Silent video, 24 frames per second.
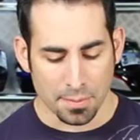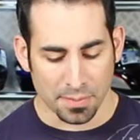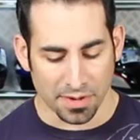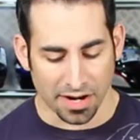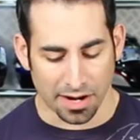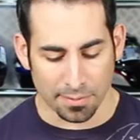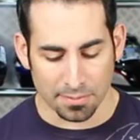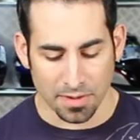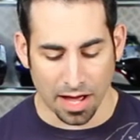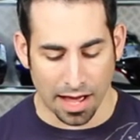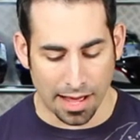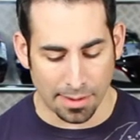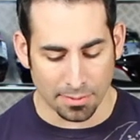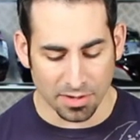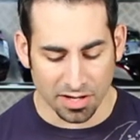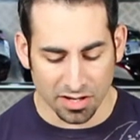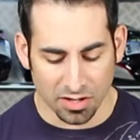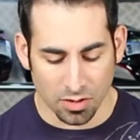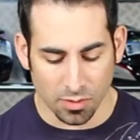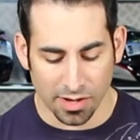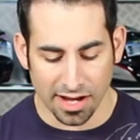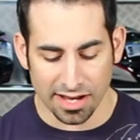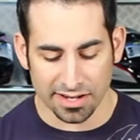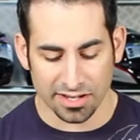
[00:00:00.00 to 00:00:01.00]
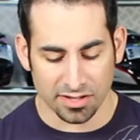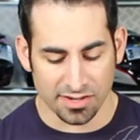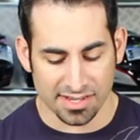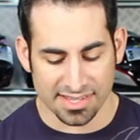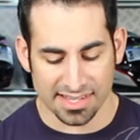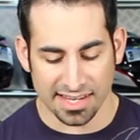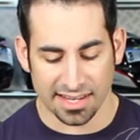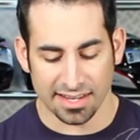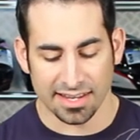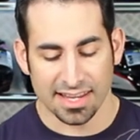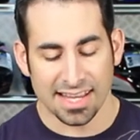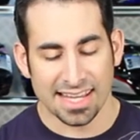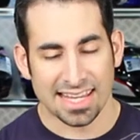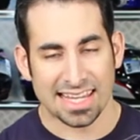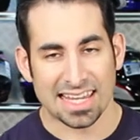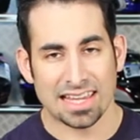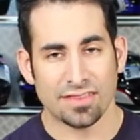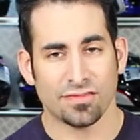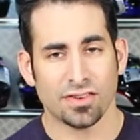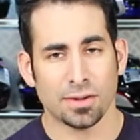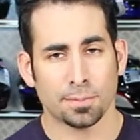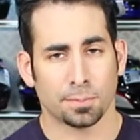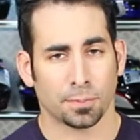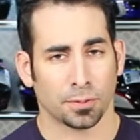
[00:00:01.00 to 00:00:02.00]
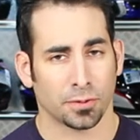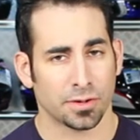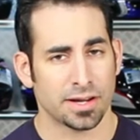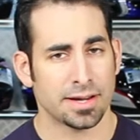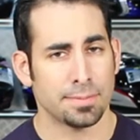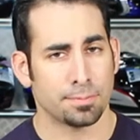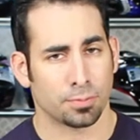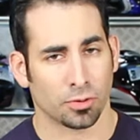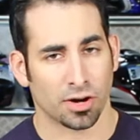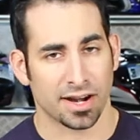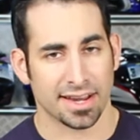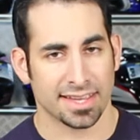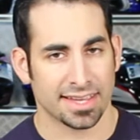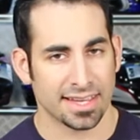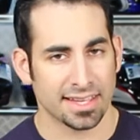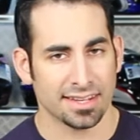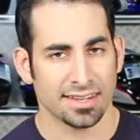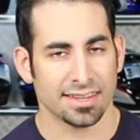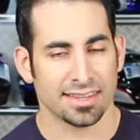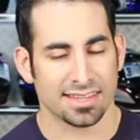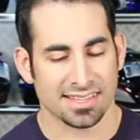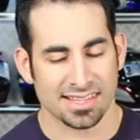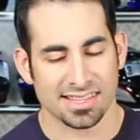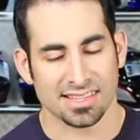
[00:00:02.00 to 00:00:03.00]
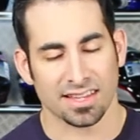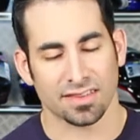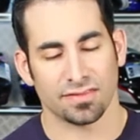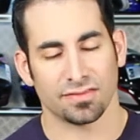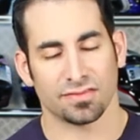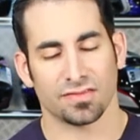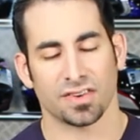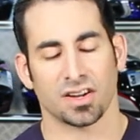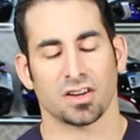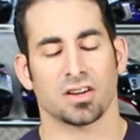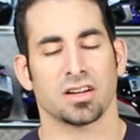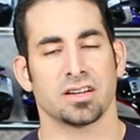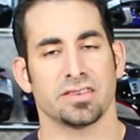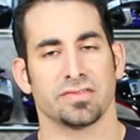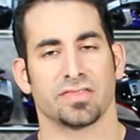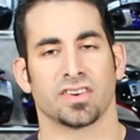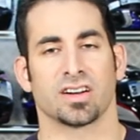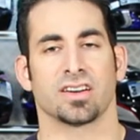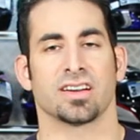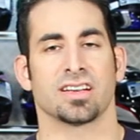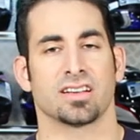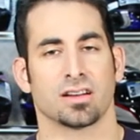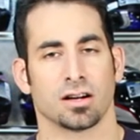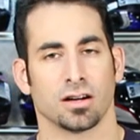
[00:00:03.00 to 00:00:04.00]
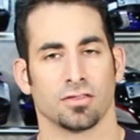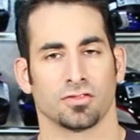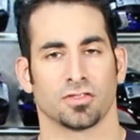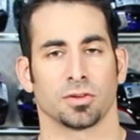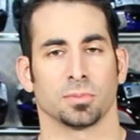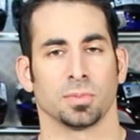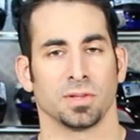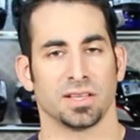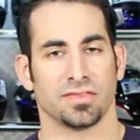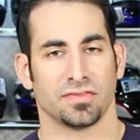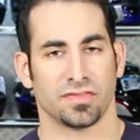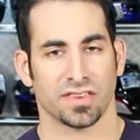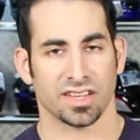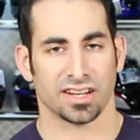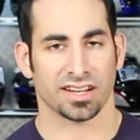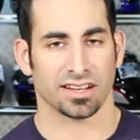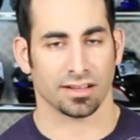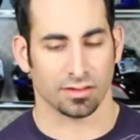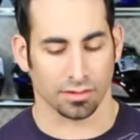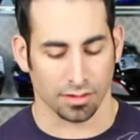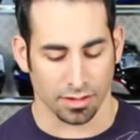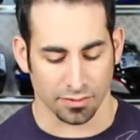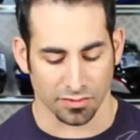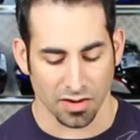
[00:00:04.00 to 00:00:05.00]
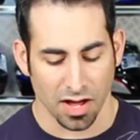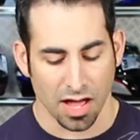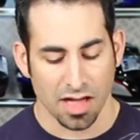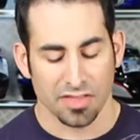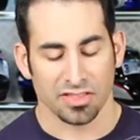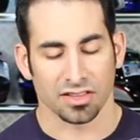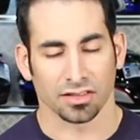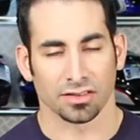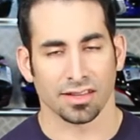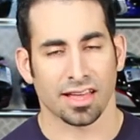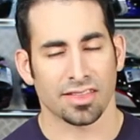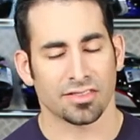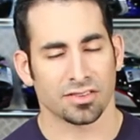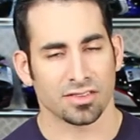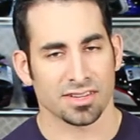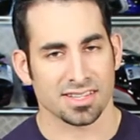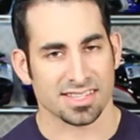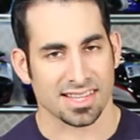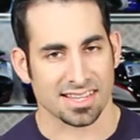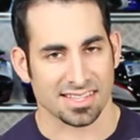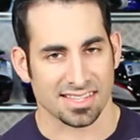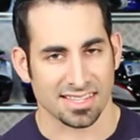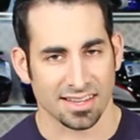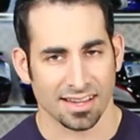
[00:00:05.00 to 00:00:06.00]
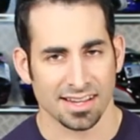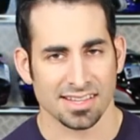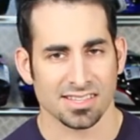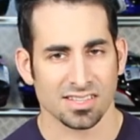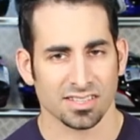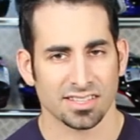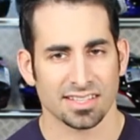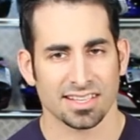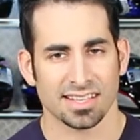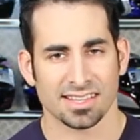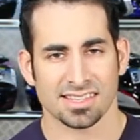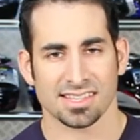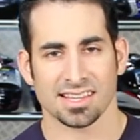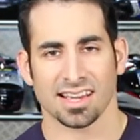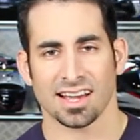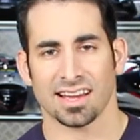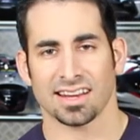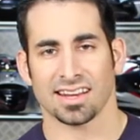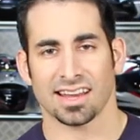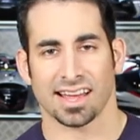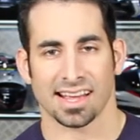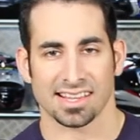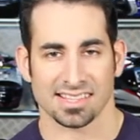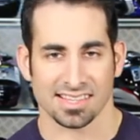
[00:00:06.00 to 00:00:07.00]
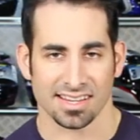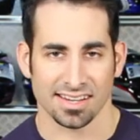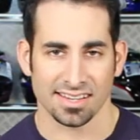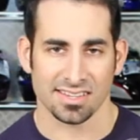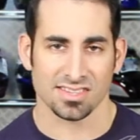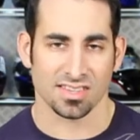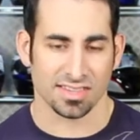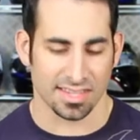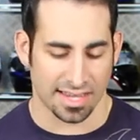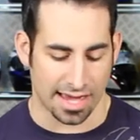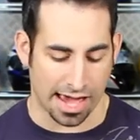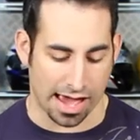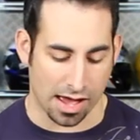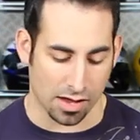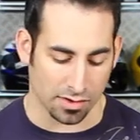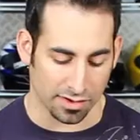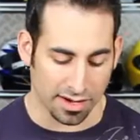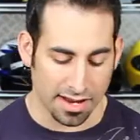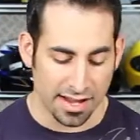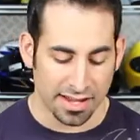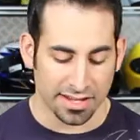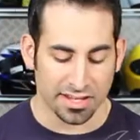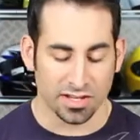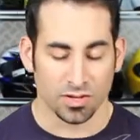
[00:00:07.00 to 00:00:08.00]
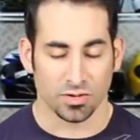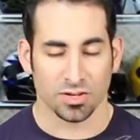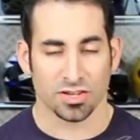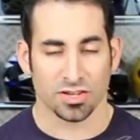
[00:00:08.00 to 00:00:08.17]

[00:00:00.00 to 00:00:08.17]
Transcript: but I'm, I'm going to go out here and say even pre-break-in, this is a very, very comfortably fitting glove. The leather is as nice on the inside as it is on the out. You know,